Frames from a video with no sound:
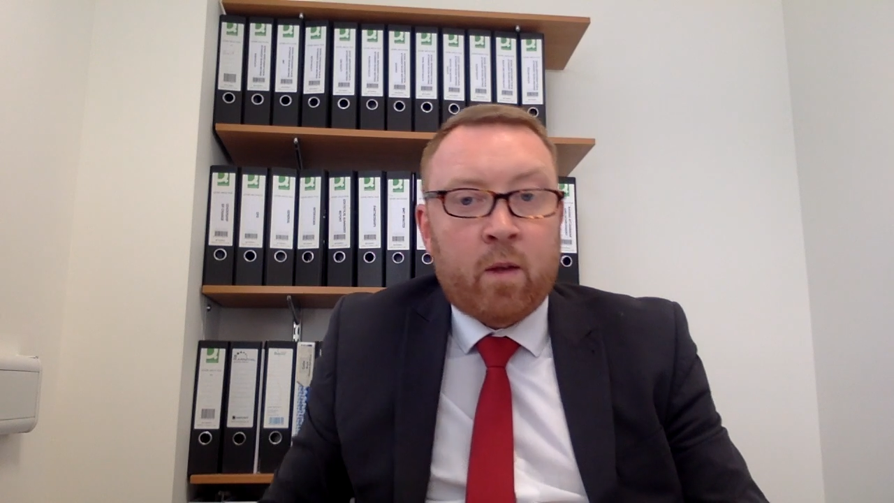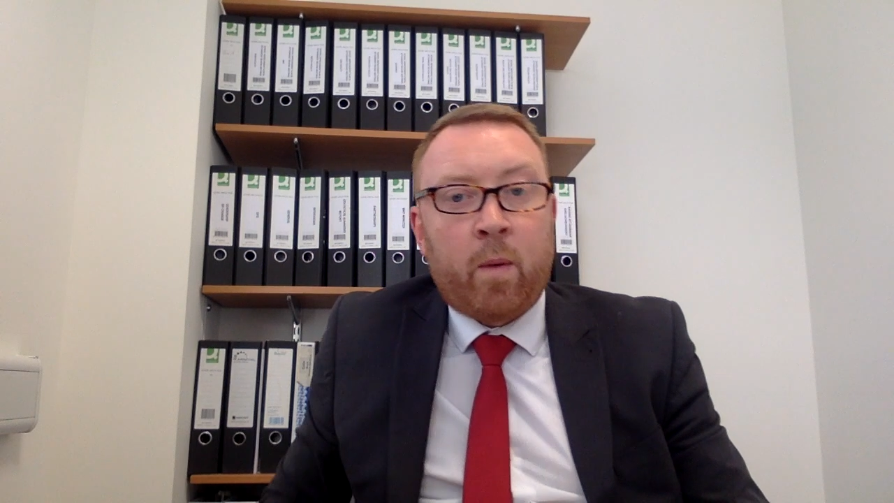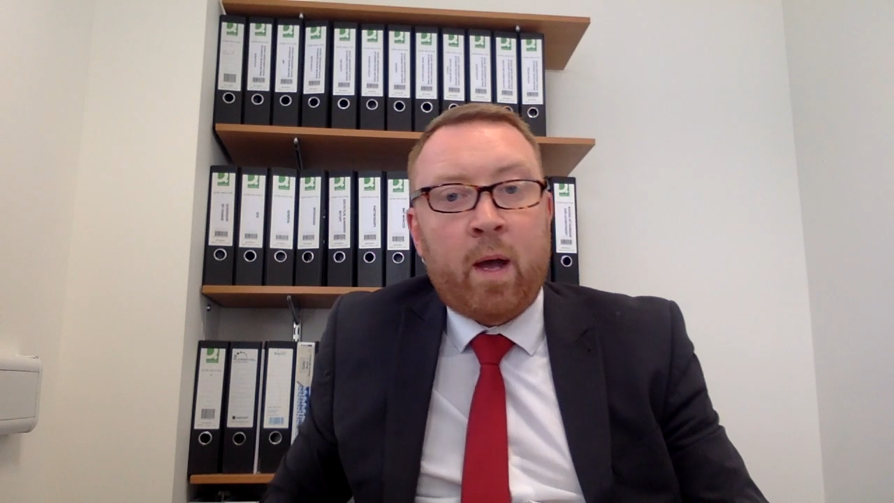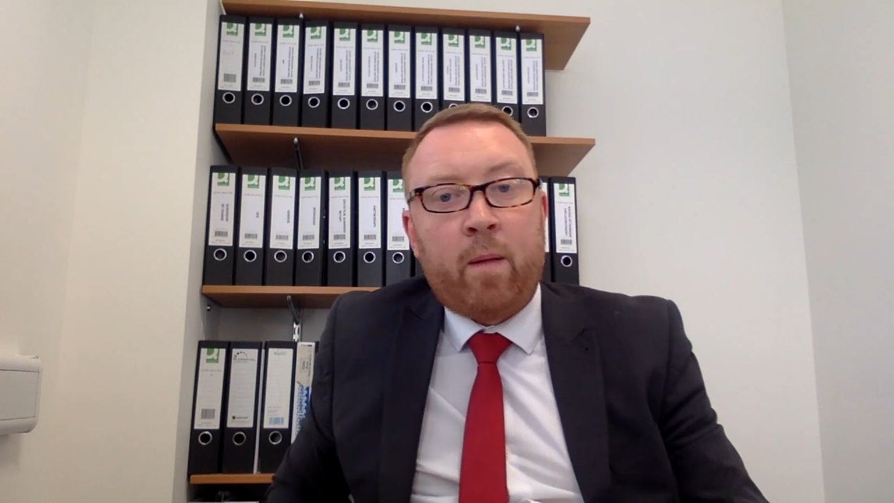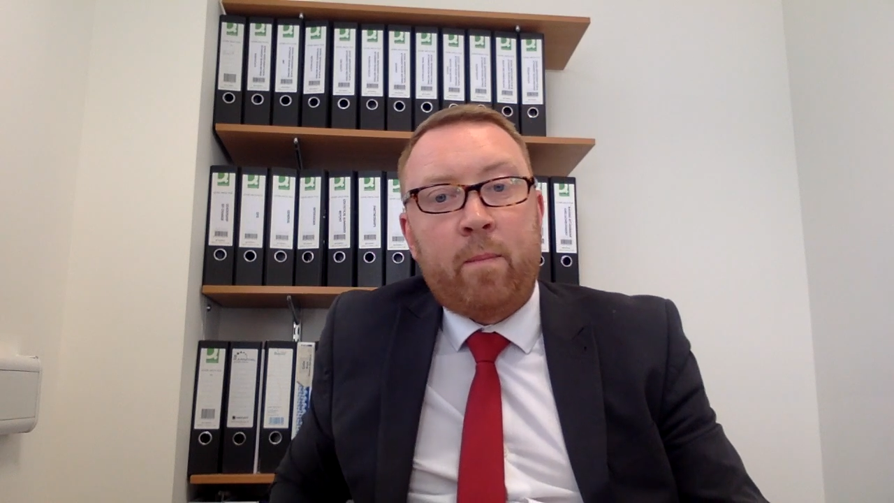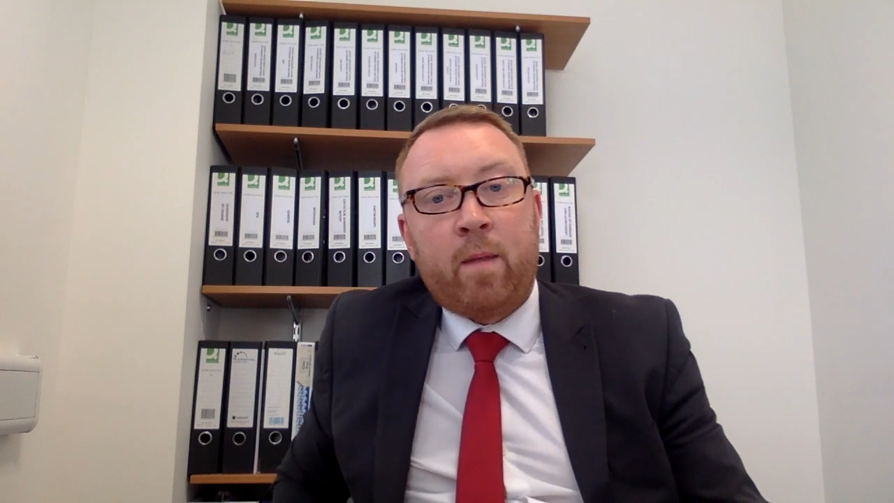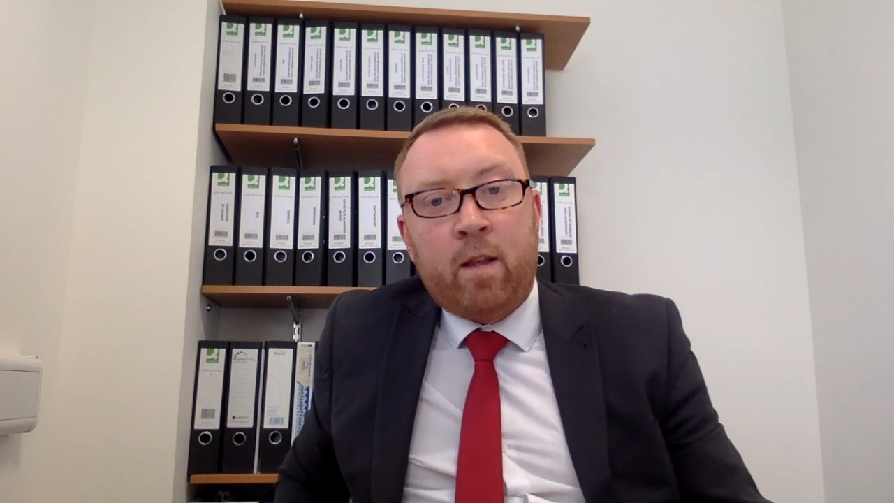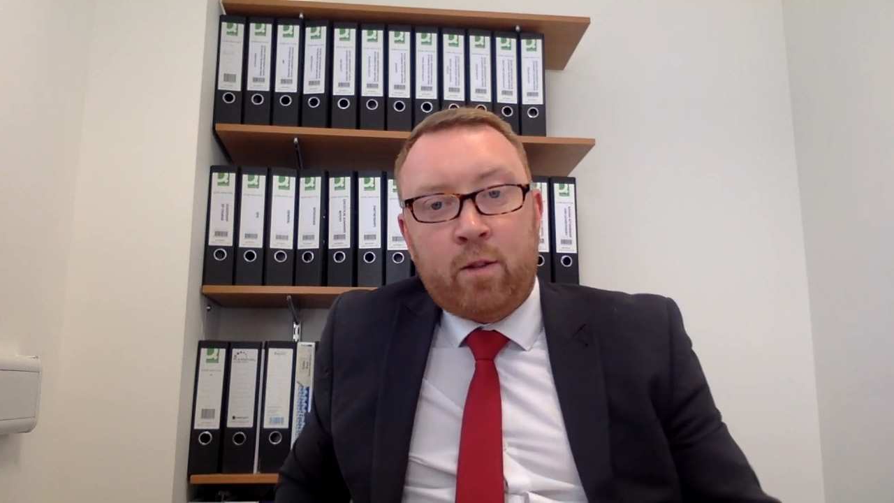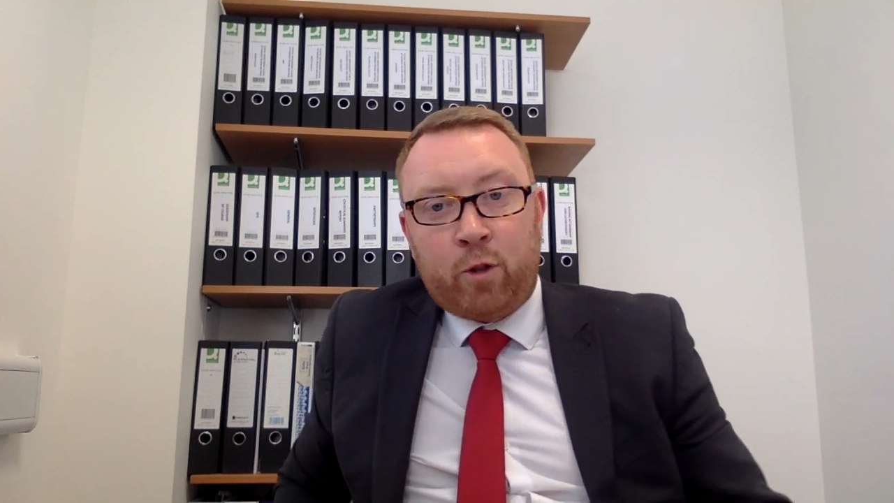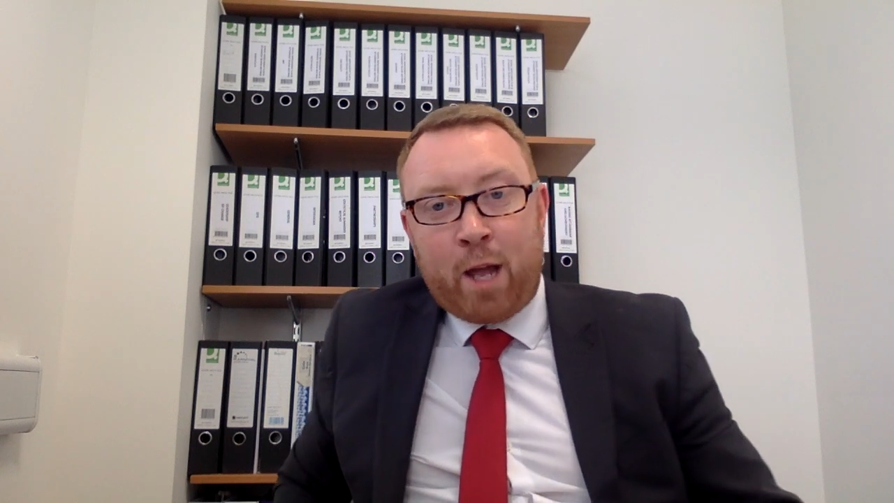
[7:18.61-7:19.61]
Well,
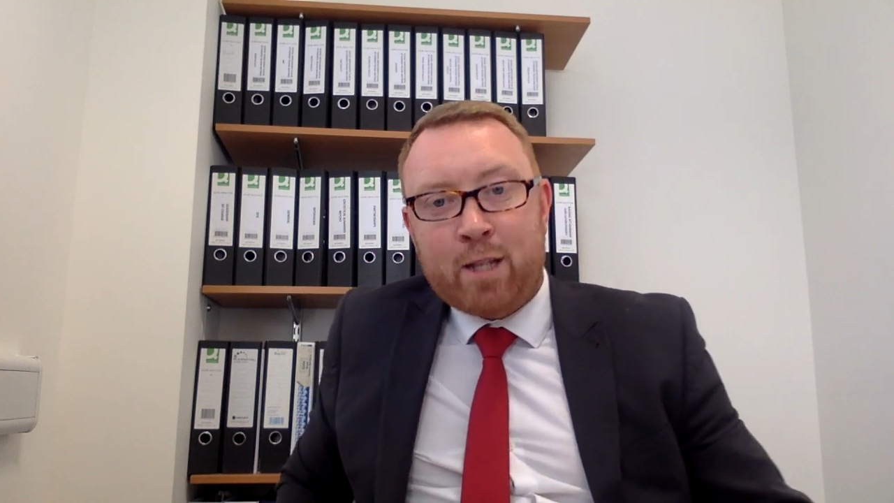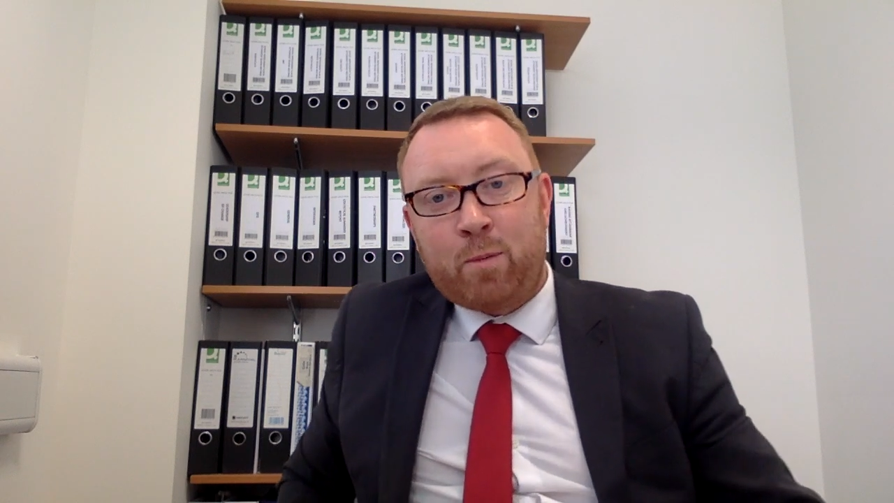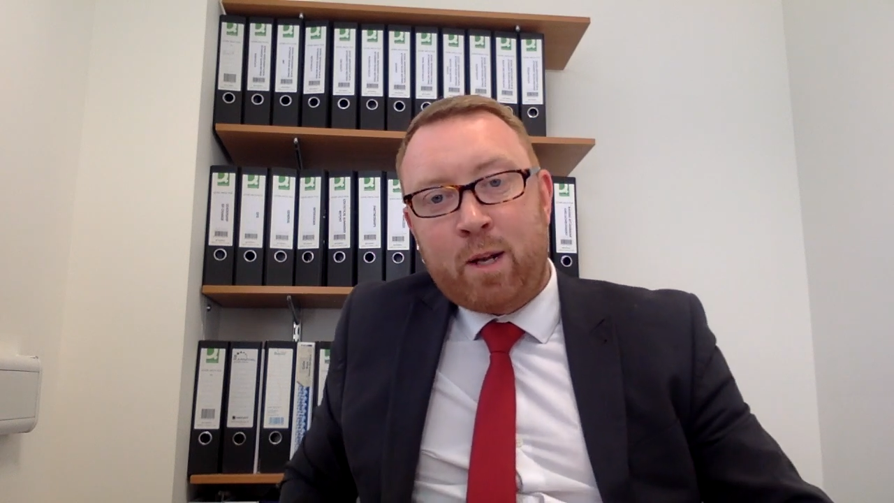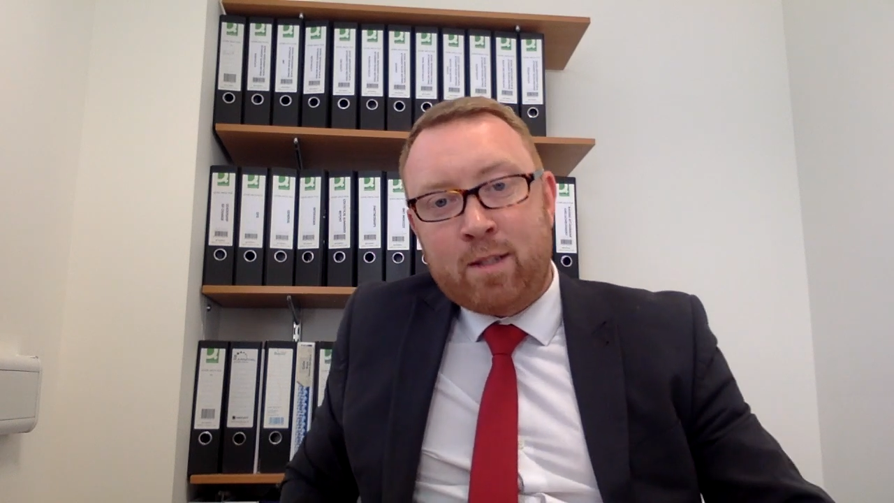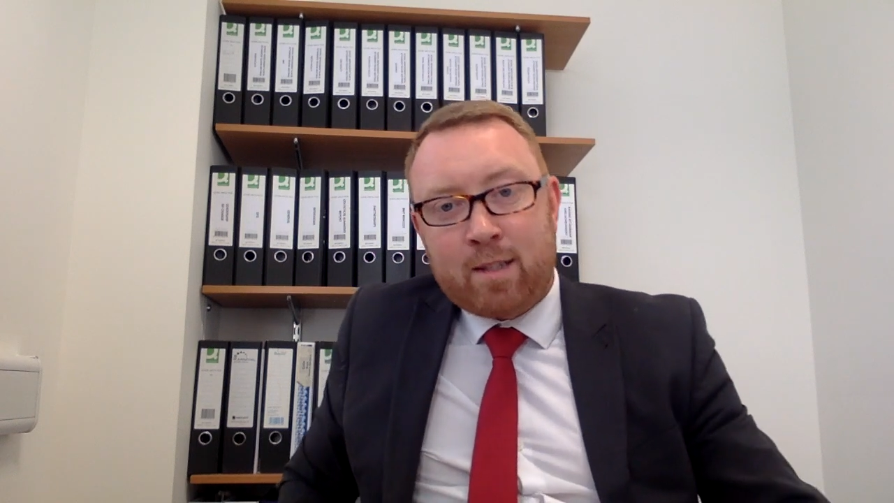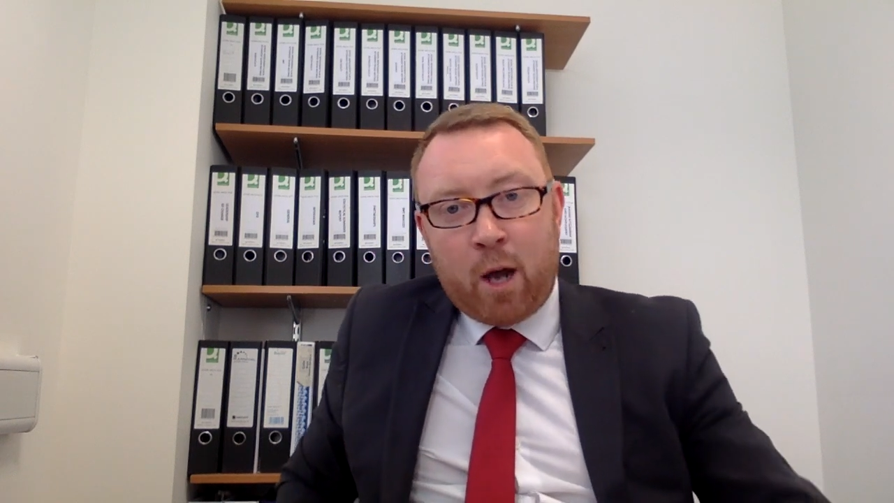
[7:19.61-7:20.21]
to S1s,